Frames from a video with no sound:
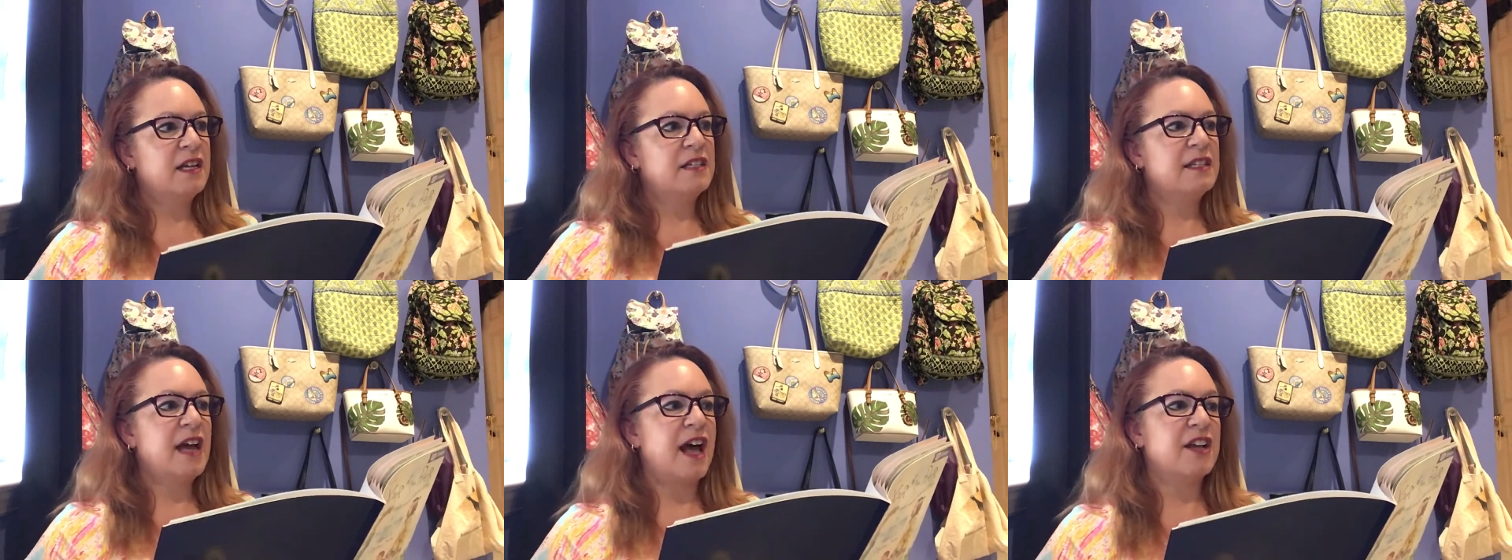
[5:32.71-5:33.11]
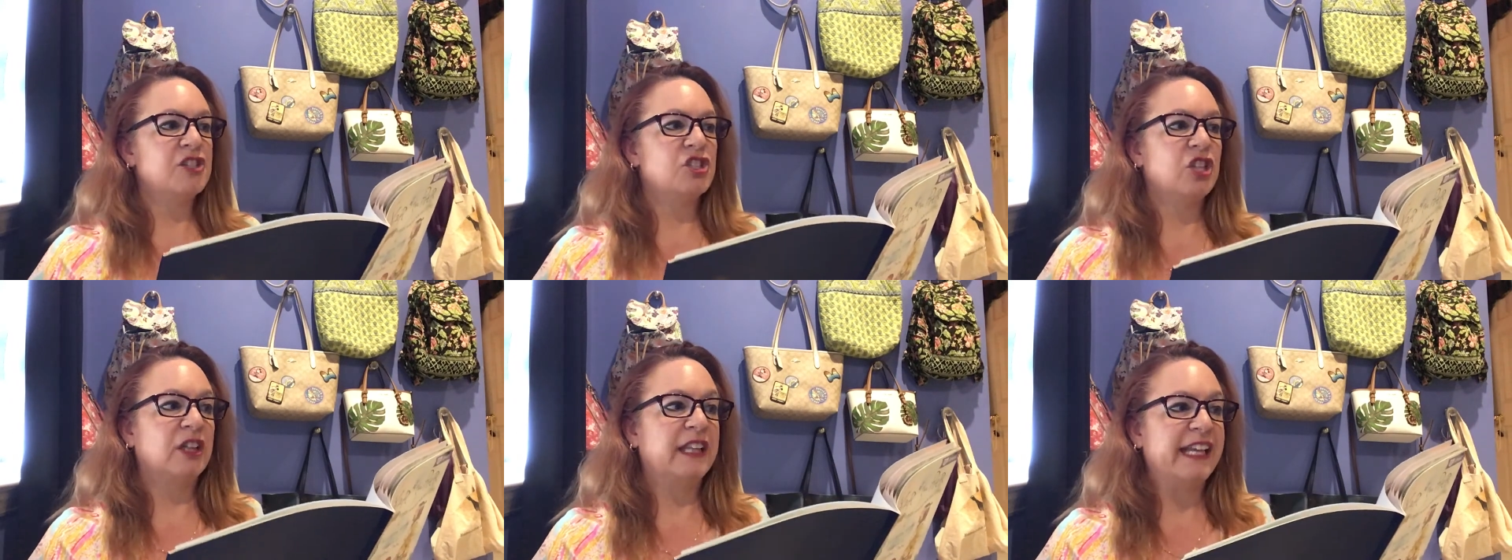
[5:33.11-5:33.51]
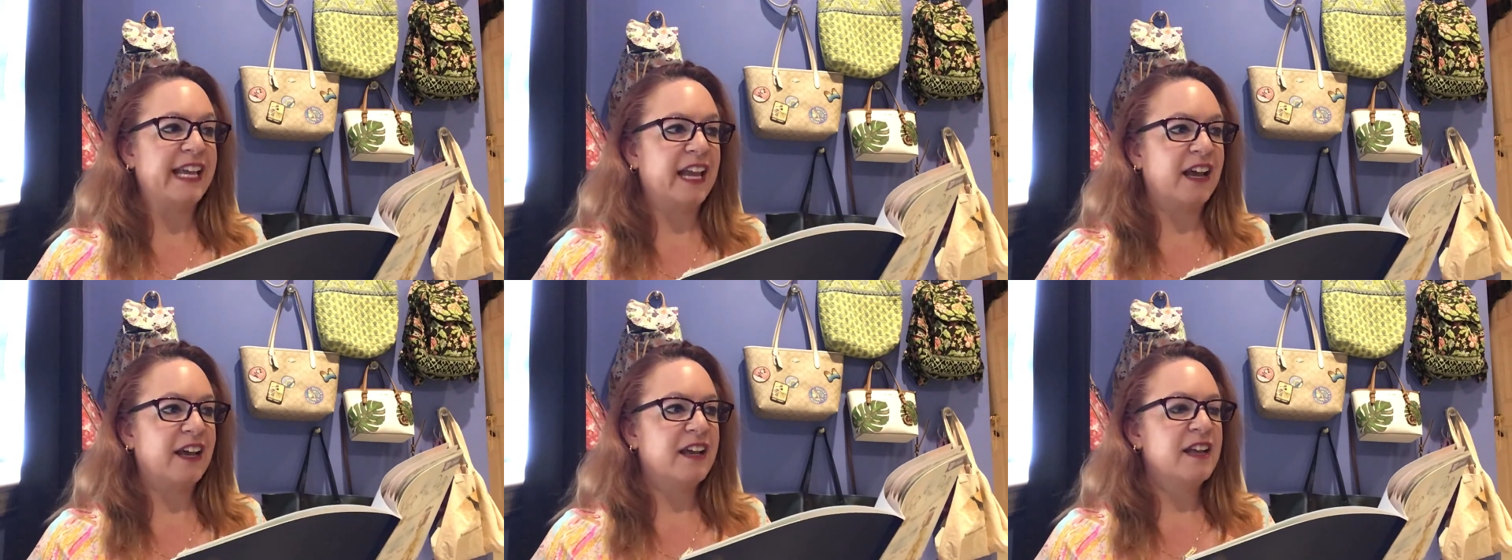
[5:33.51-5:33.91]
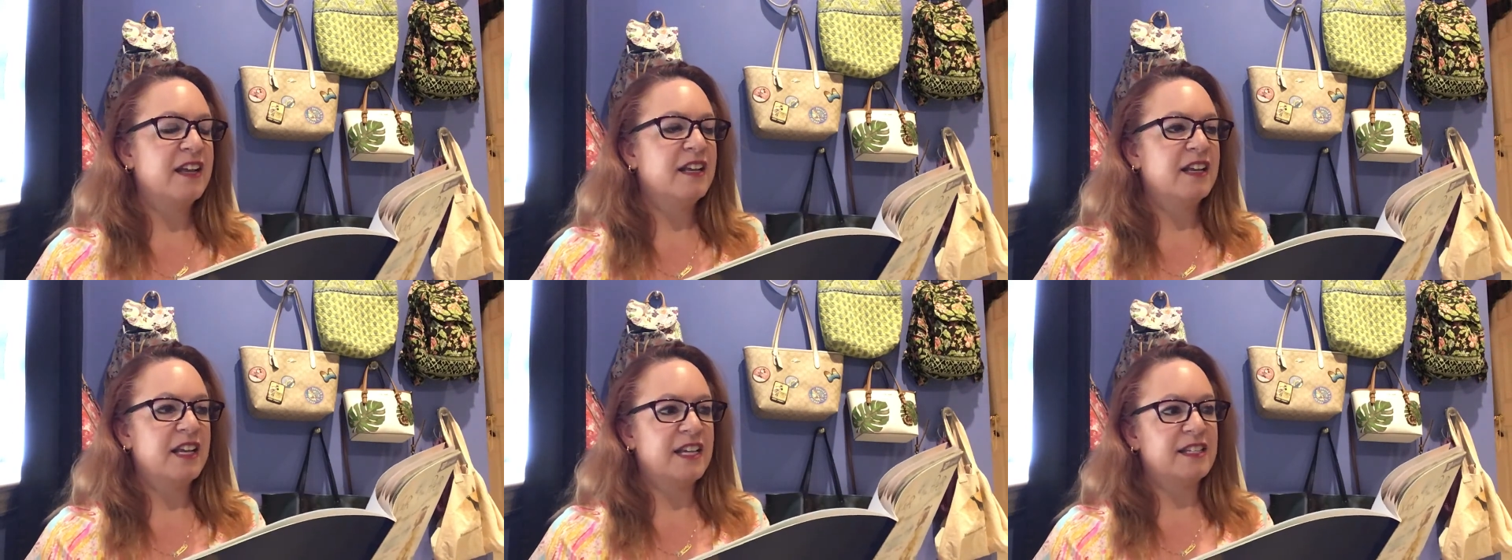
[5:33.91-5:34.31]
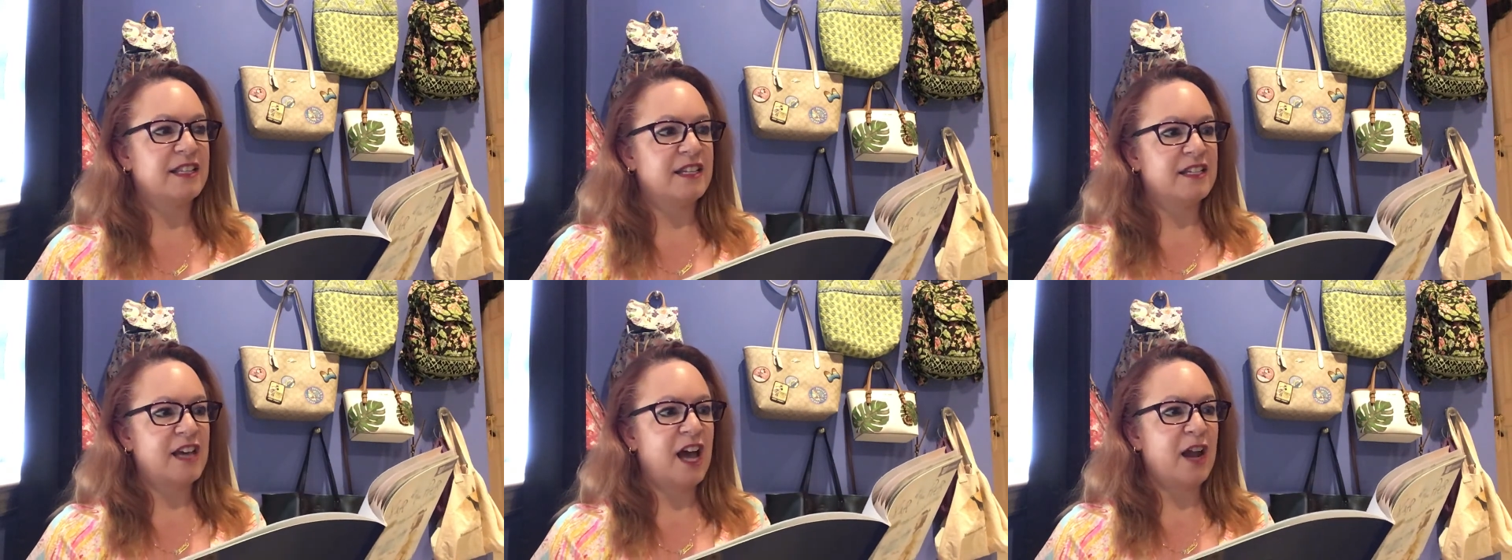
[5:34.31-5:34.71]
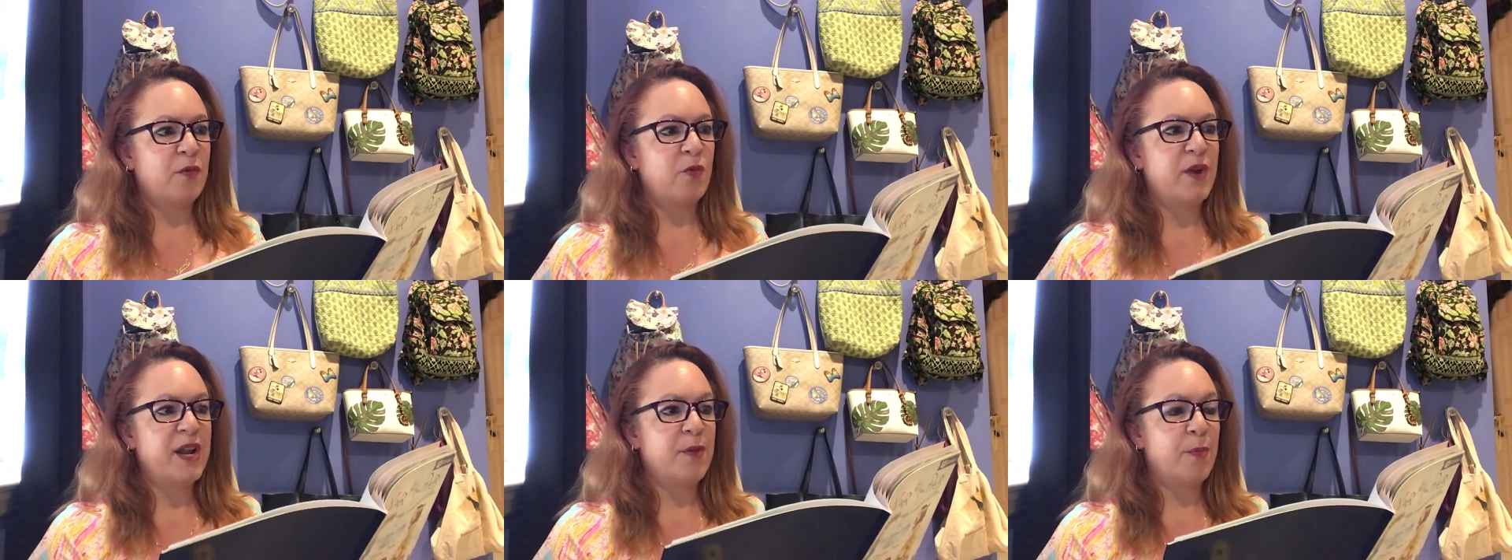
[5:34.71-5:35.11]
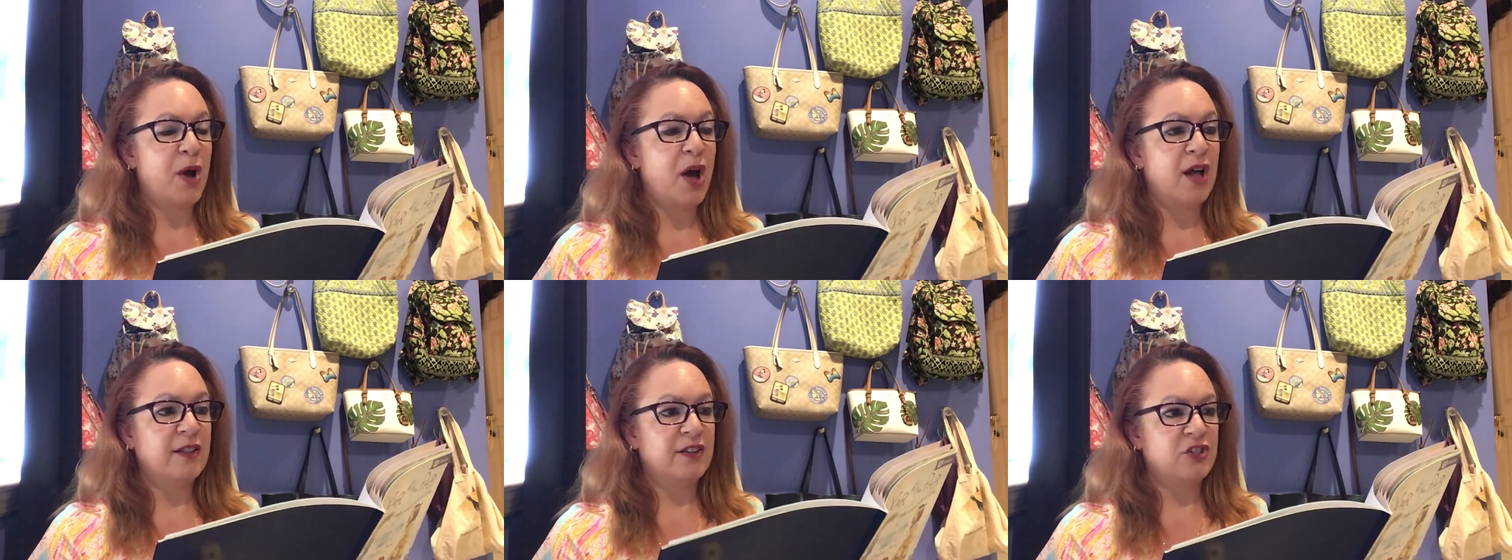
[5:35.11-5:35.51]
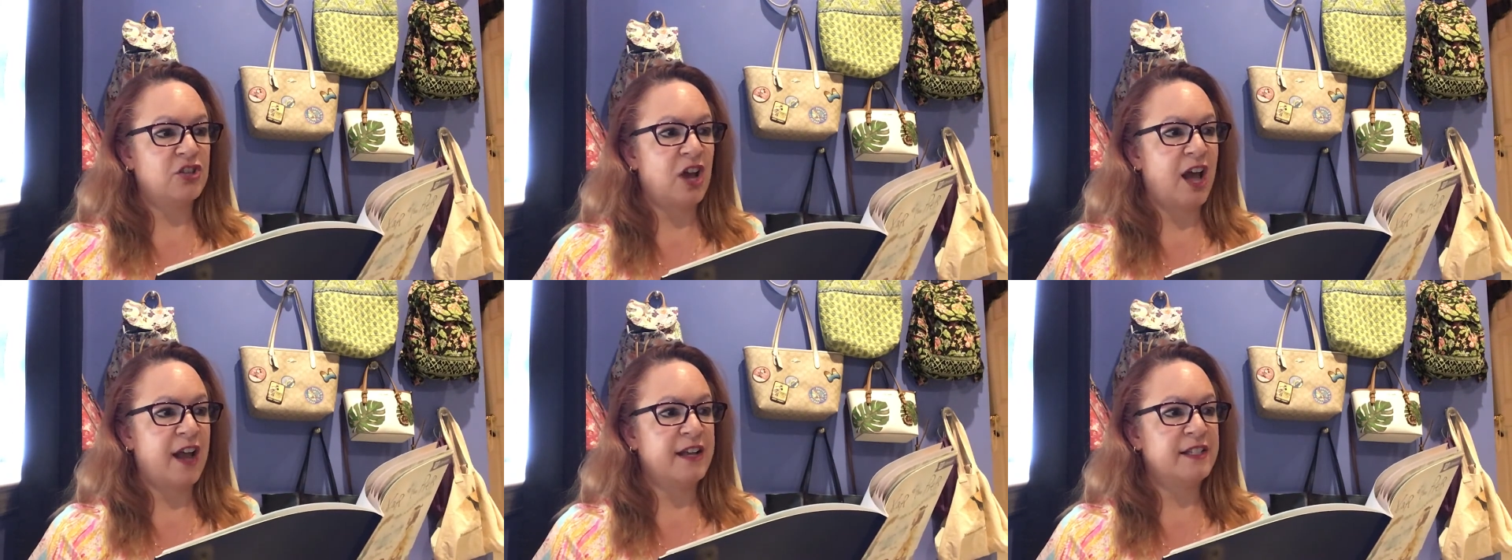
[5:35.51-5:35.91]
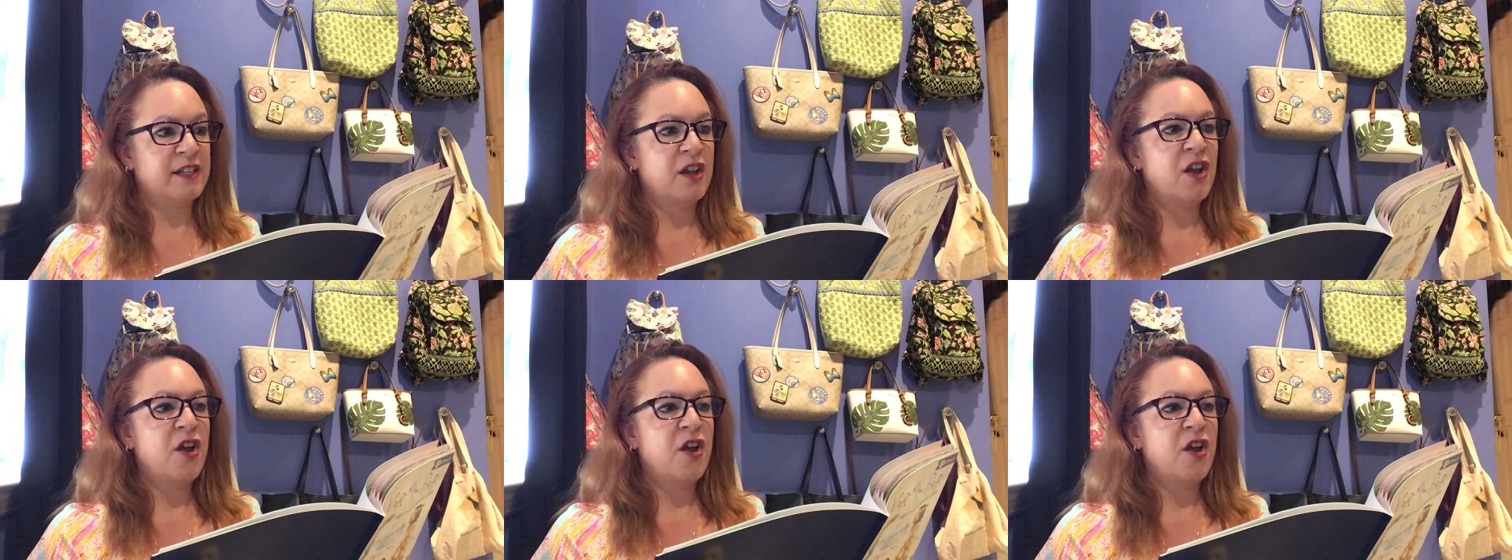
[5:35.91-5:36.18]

Tashlich is the time we apologize